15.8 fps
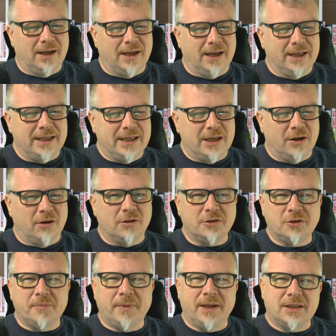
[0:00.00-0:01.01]
He
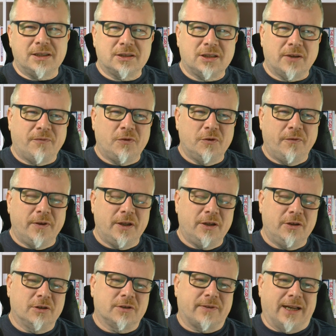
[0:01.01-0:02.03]
also makes a few
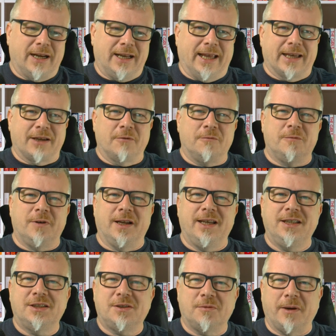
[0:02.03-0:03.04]
videos that are like a
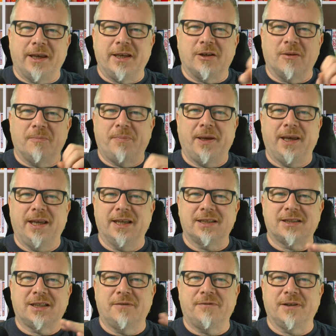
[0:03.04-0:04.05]
race where he
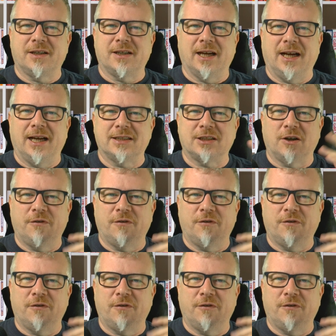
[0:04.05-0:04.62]
compares different cars,